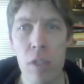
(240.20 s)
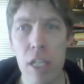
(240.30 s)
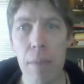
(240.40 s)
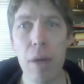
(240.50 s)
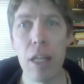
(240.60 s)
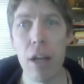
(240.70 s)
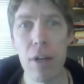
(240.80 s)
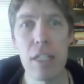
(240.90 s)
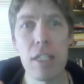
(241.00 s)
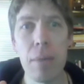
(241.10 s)
it. There is
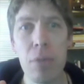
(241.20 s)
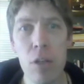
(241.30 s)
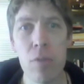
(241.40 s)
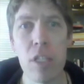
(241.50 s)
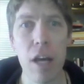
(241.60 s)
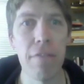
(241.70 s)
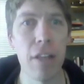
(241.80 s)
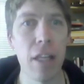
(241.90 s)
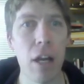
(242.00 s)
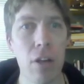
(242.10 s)
some new stuff in
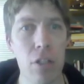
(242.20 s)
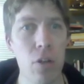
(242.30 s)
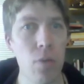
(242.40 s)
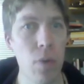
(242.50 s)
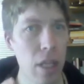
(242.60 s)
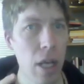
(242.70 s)
there too, with